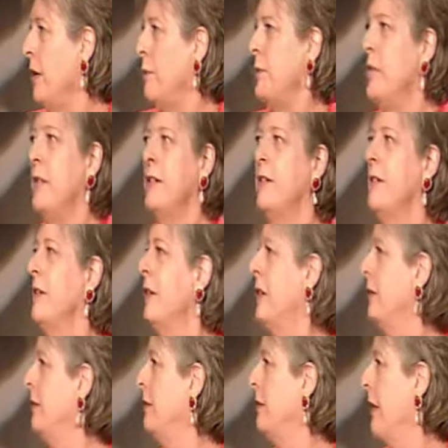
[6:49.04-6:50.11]
objects
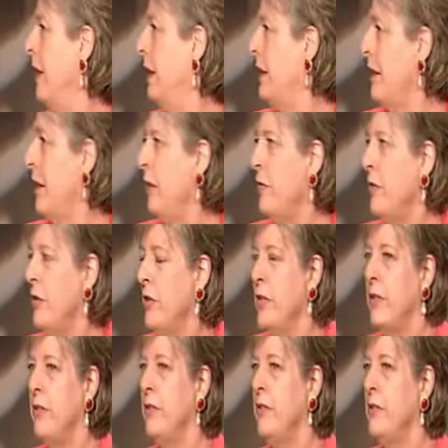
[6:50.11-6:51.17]
and, yeah. and
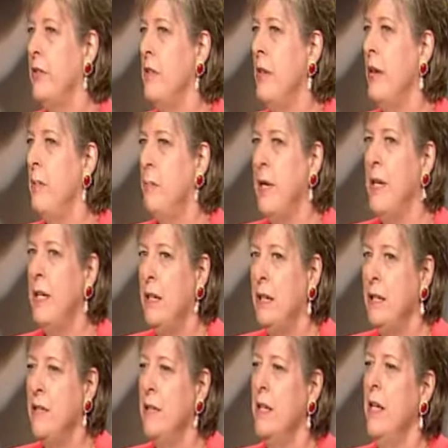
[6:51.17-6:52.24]
everything. And if it's not
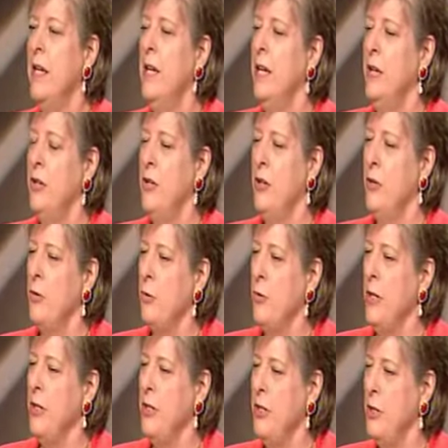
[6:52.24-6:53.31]
balanced, you don't
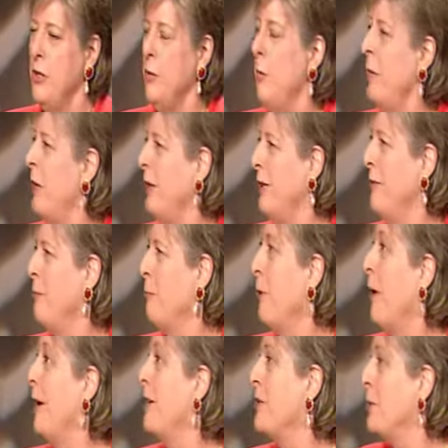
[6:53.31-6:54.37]
quite know why,
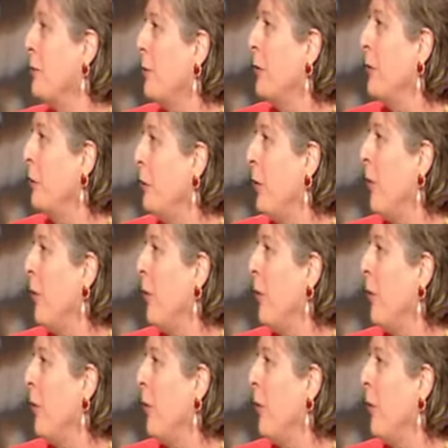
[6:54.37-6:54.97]
why it's throwing you